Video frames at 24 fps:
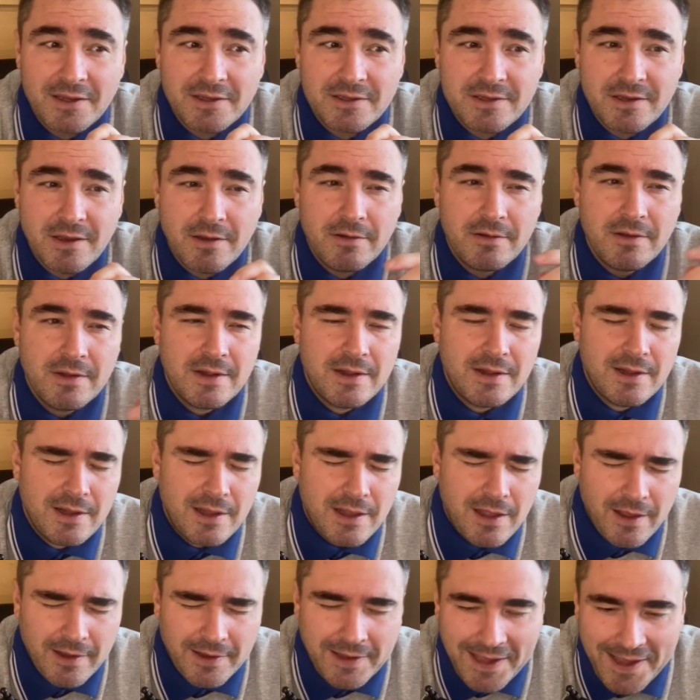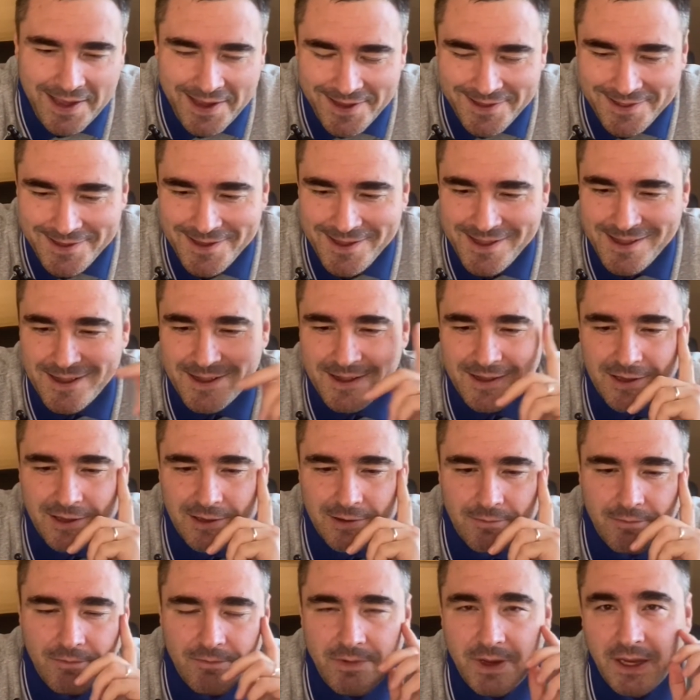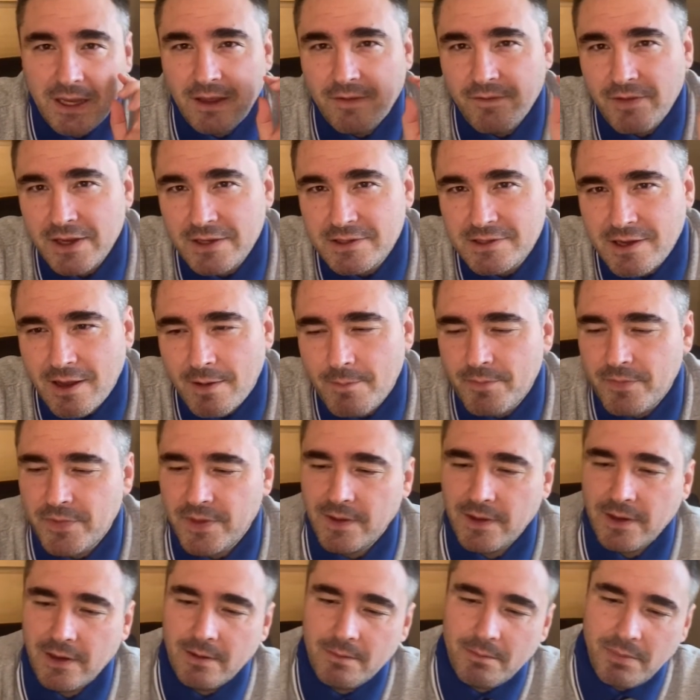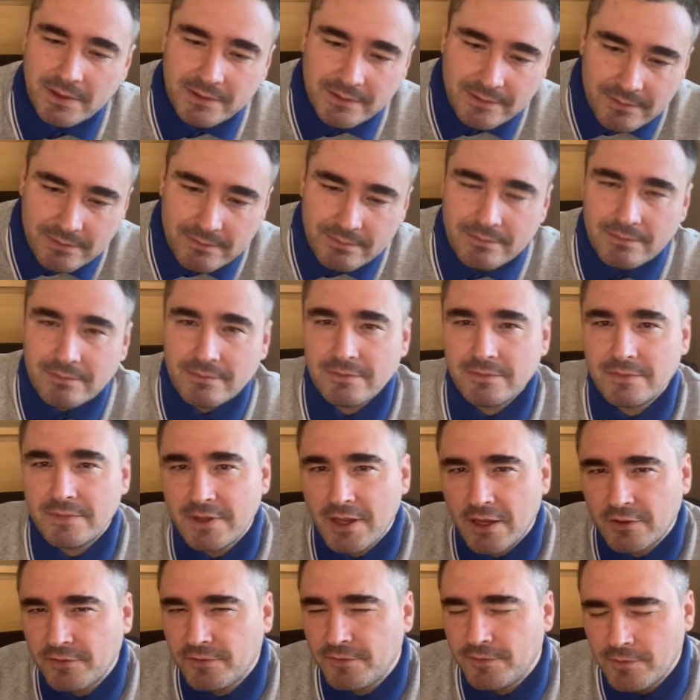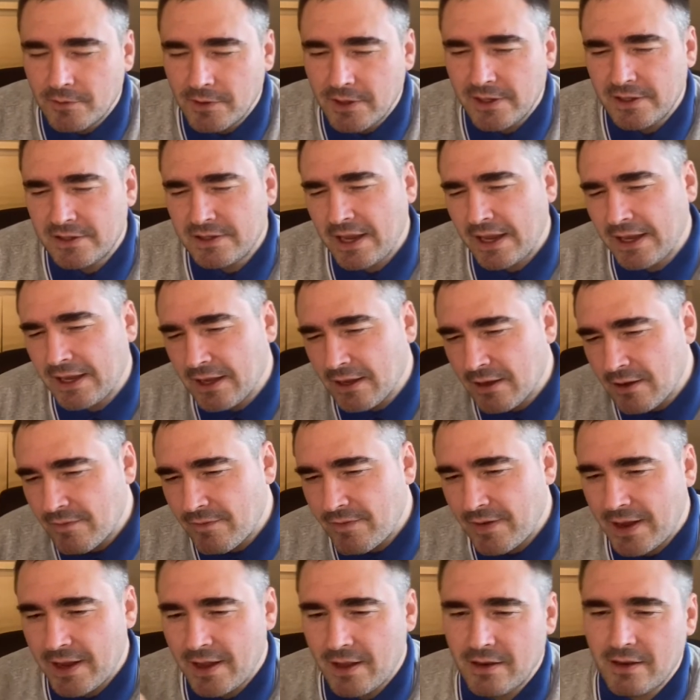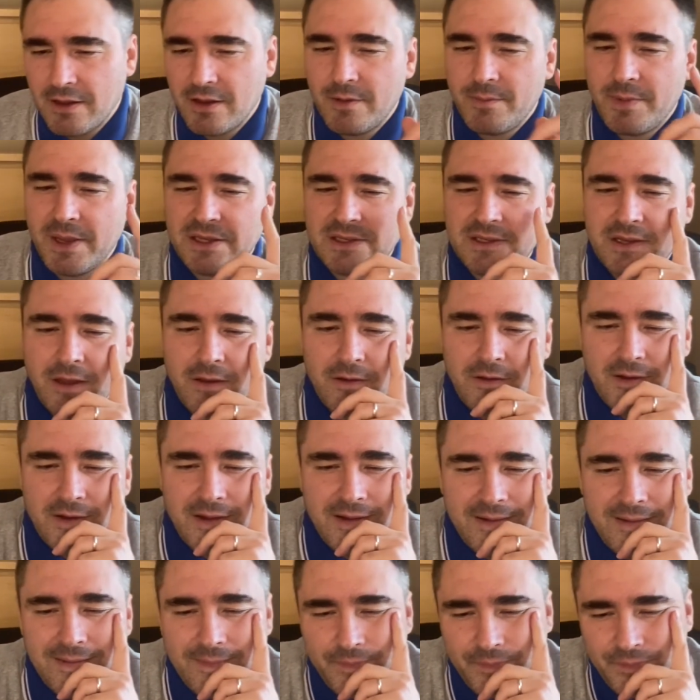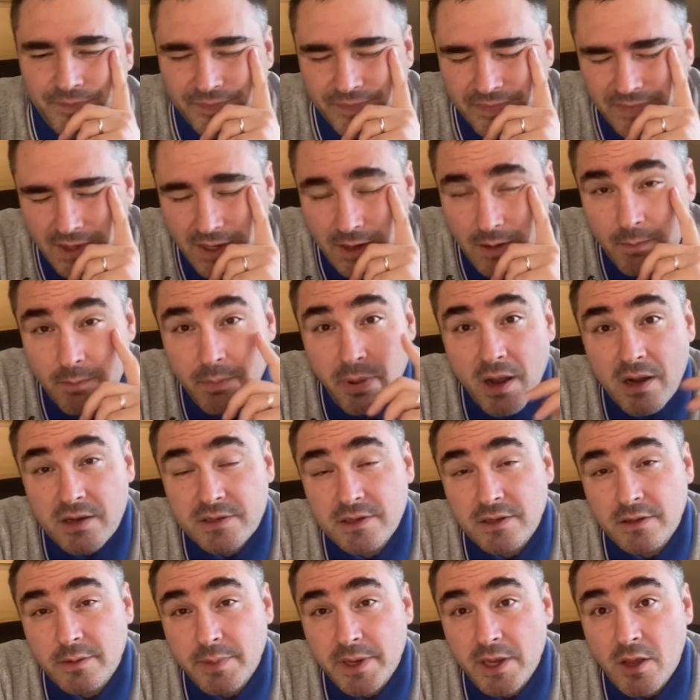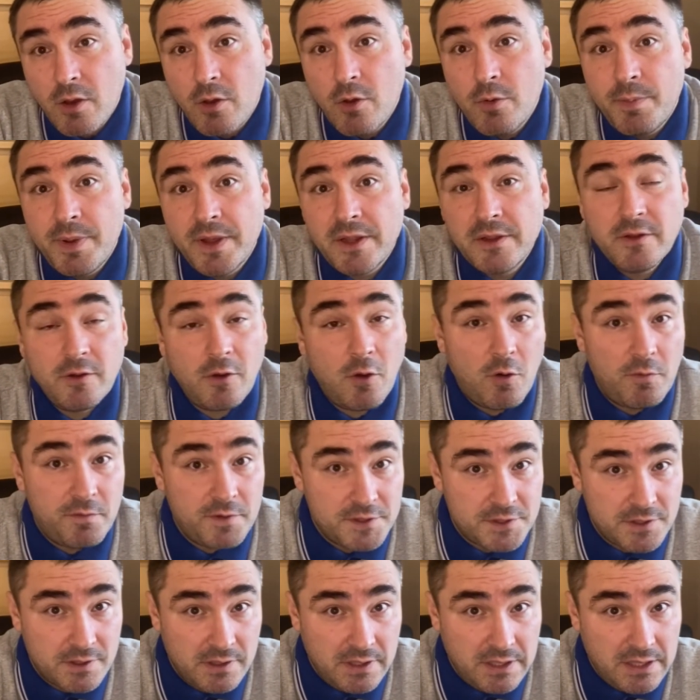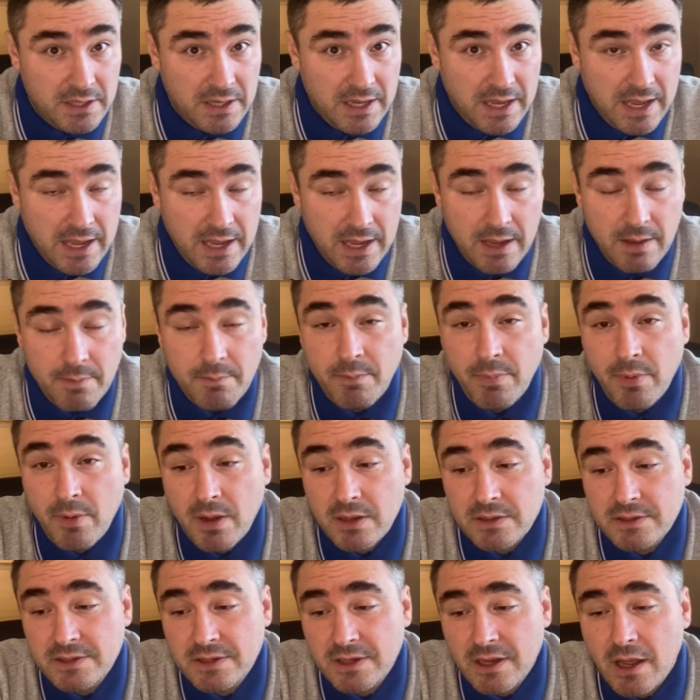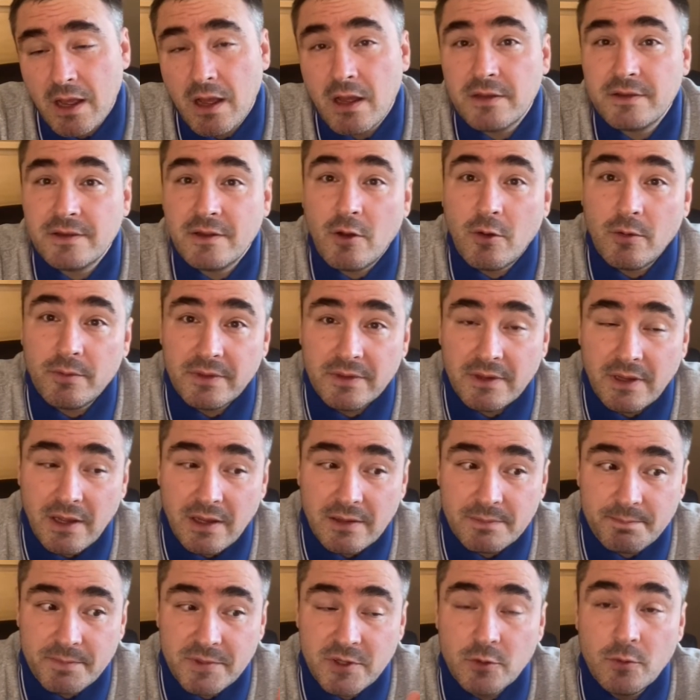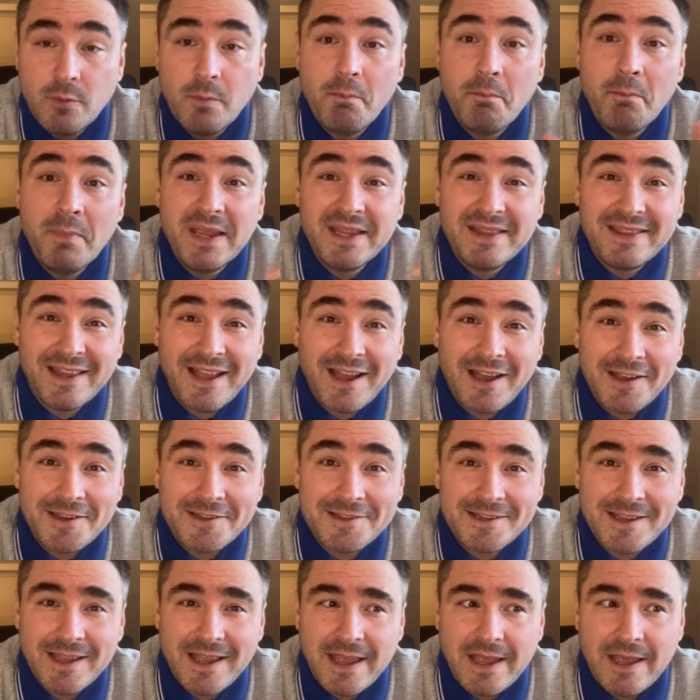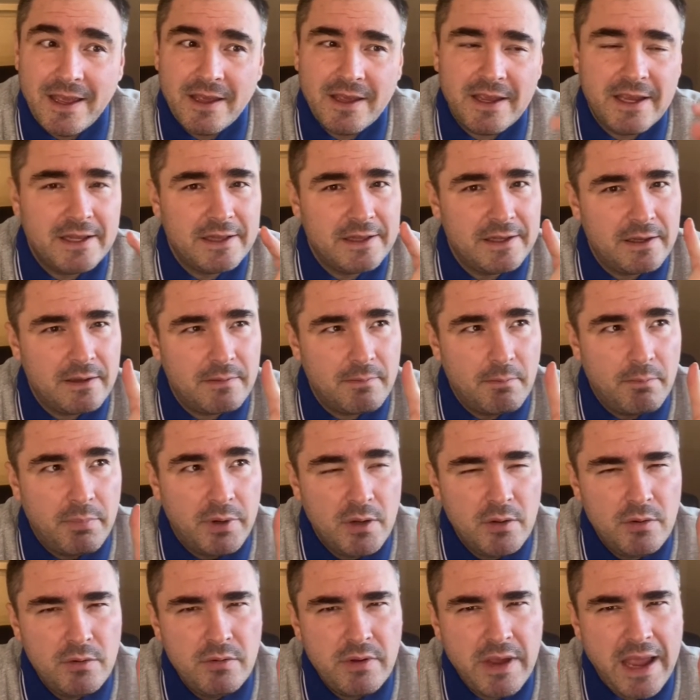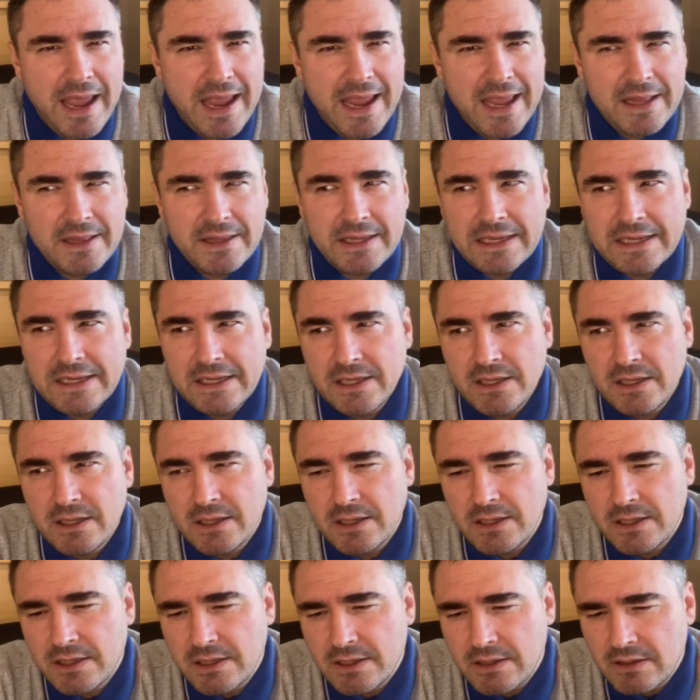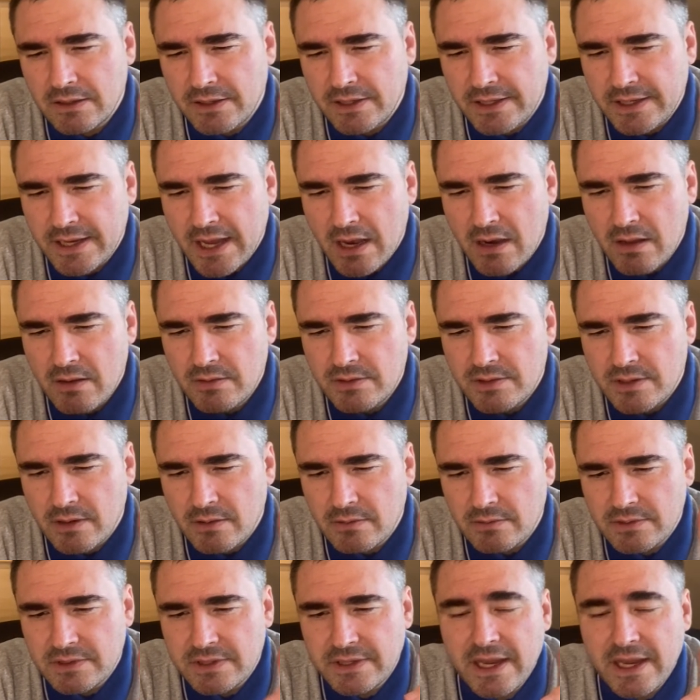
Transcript: so again we're giving something but not fully taking away a little bit. So bar's gonna be open officially, uh, but on, on, up to midnight uh, in blue and uh, yellow zones.